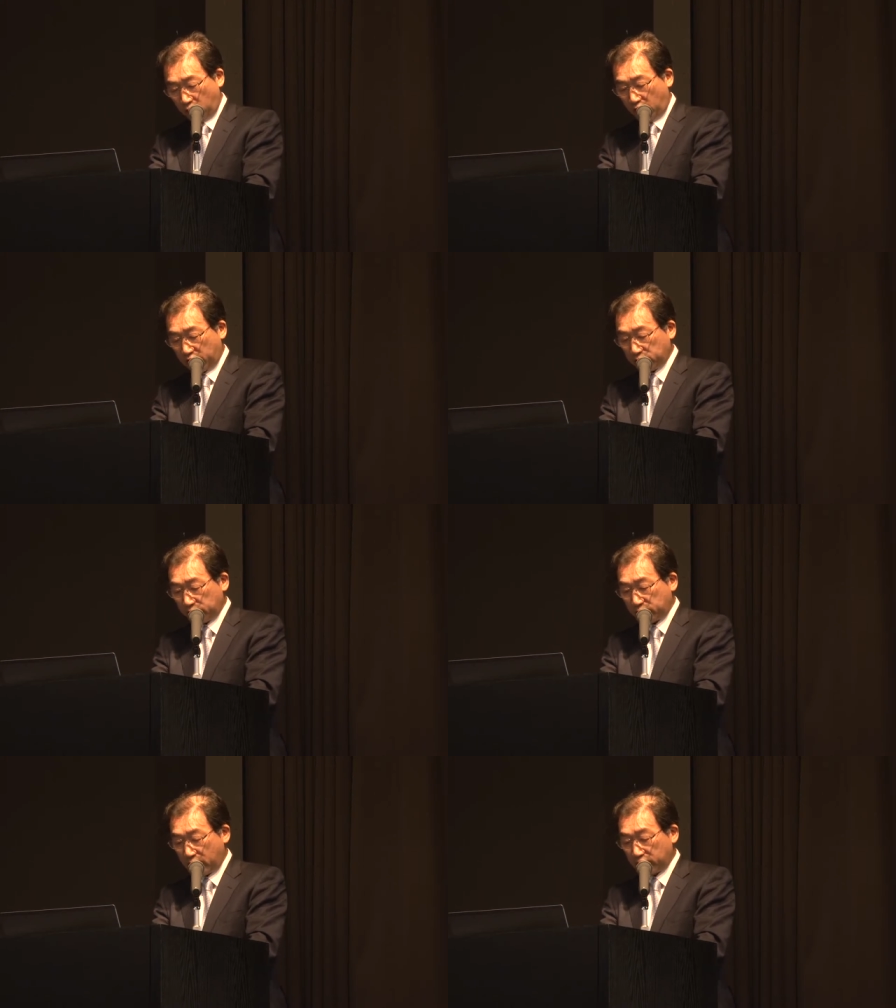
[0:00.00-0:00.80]
and
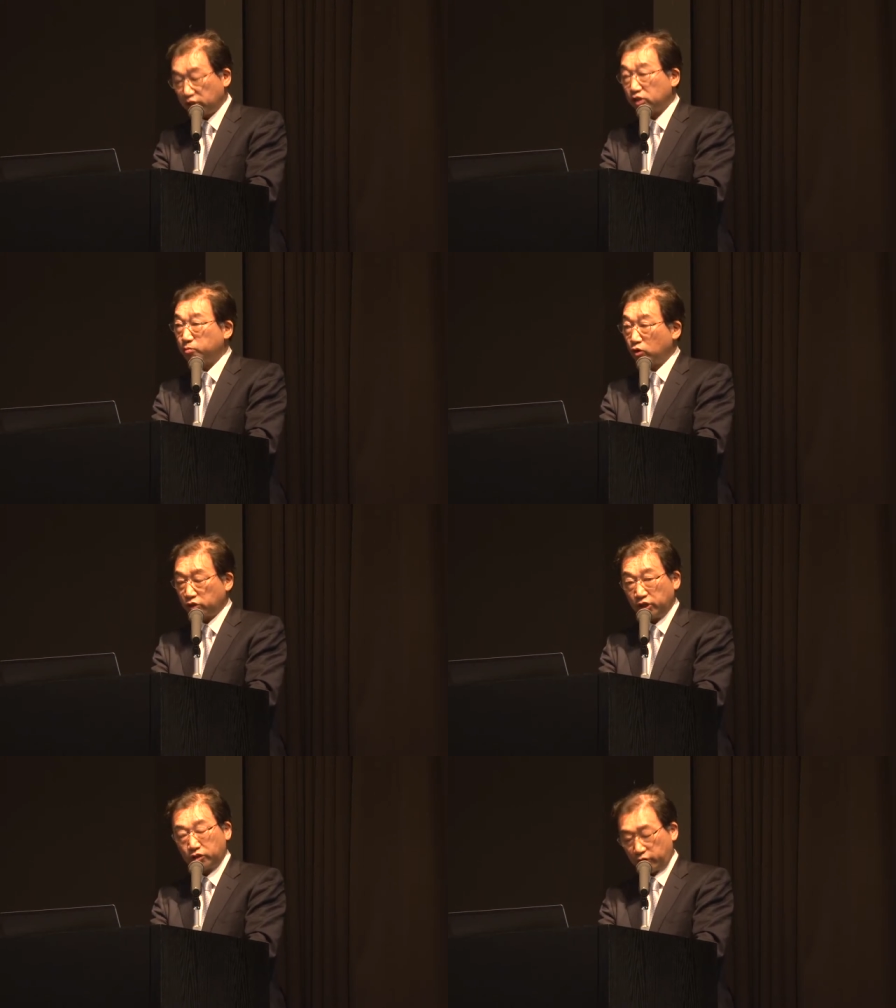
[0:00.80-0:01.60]
the
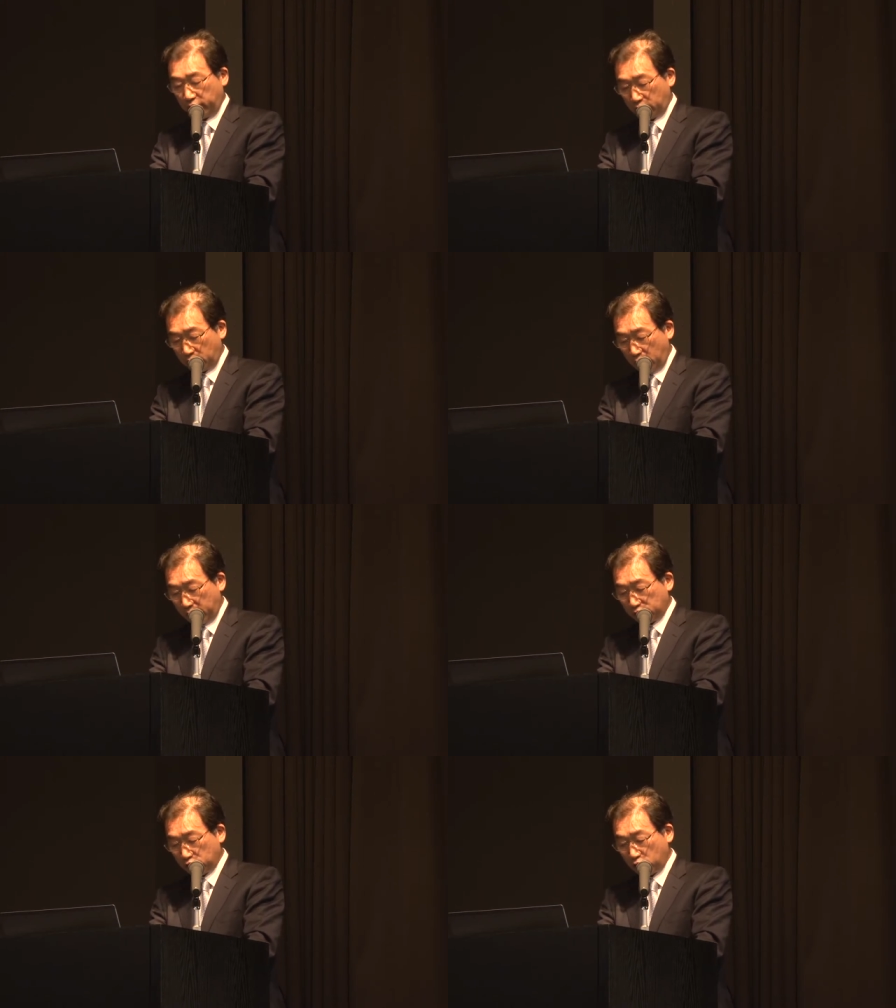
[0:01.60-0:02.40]
disproportionately
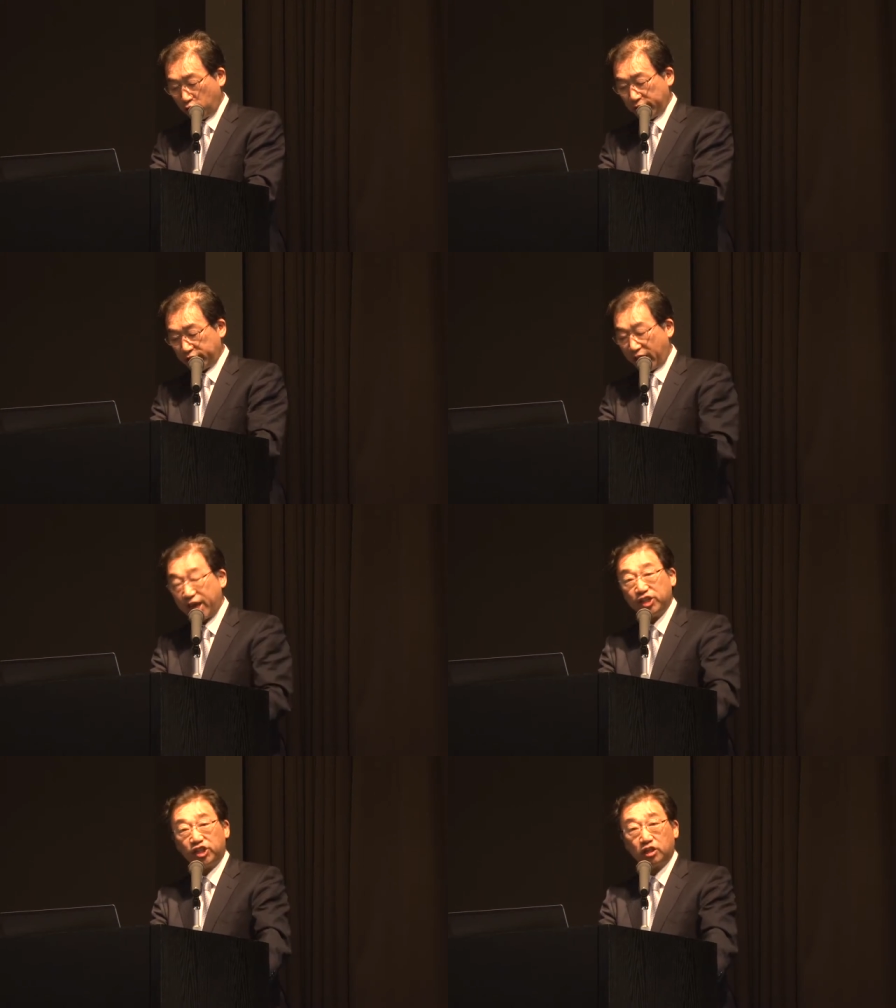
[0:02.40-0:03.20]
growing
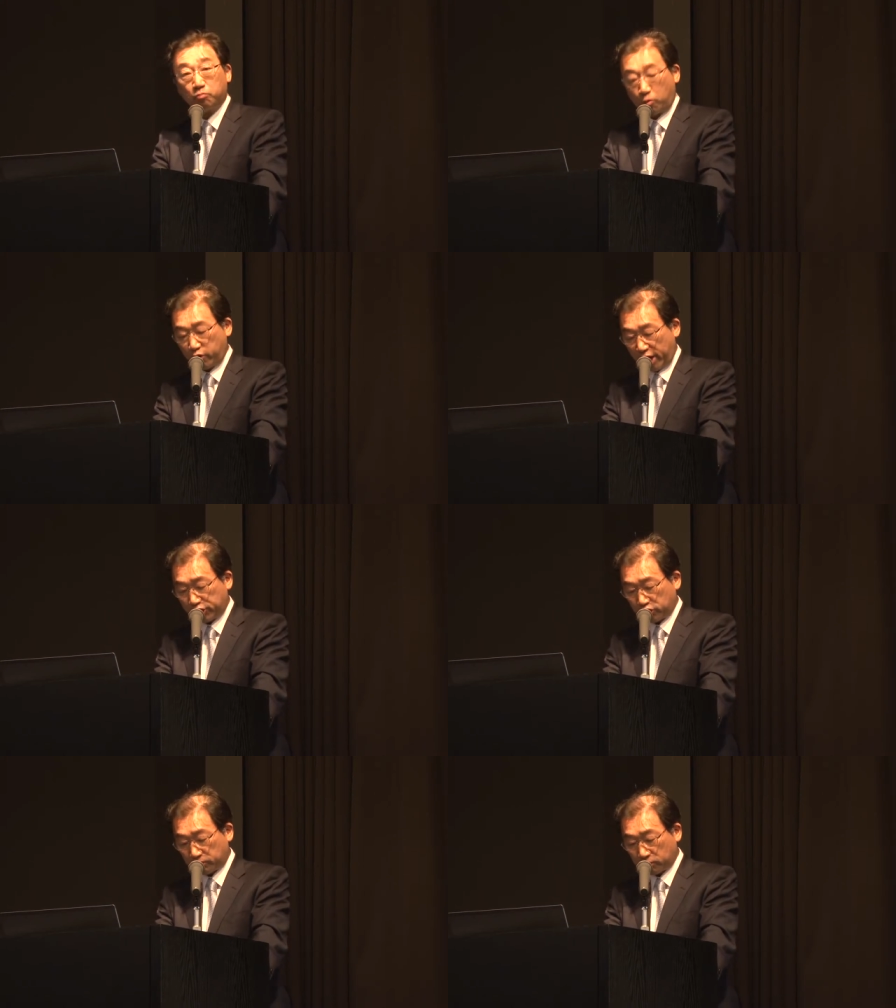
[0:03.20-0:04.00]
aging population.